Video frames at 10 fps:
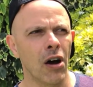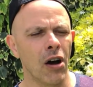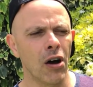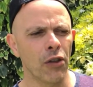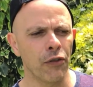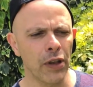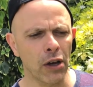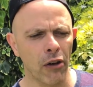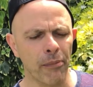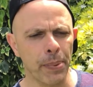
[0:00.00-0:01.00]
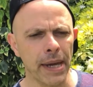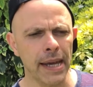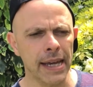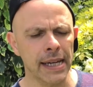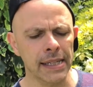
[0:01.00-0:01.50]
uh, the feeling of
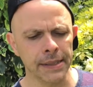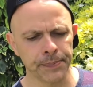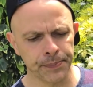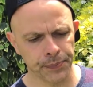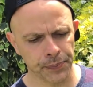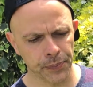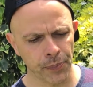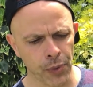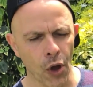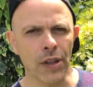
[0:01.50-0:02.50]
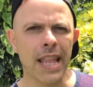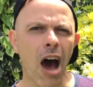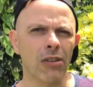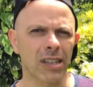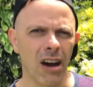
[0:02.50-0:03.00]
being an
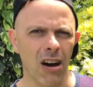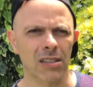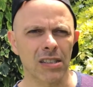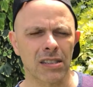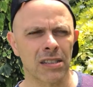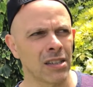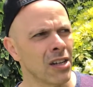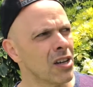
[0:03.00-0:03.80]
outcast,